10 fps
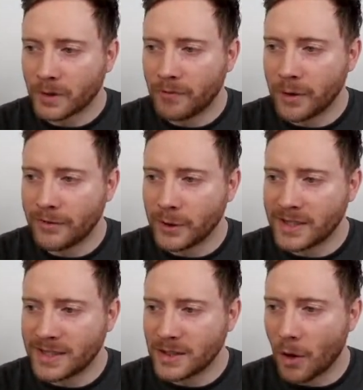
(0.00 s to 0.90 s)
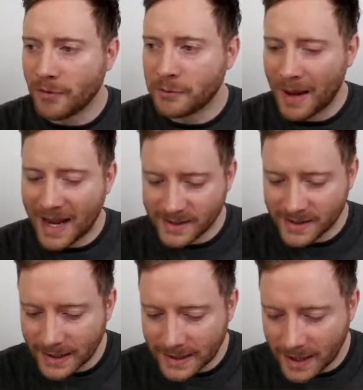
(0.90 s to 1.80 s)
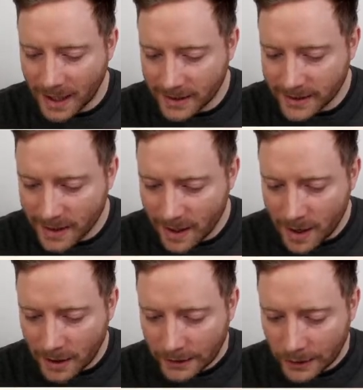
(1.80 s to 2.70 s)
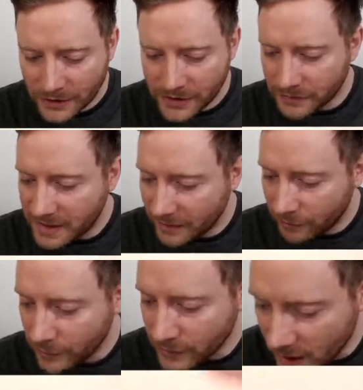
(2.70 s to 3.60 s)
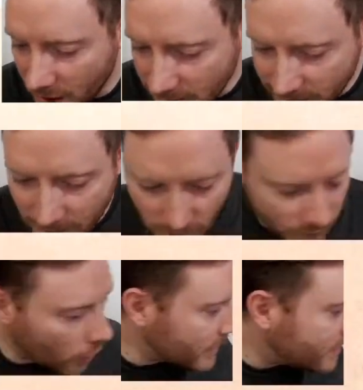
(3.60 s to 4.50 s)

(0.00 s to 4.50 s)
Very, very soft pastel-y colours. Lots of different colours that you've got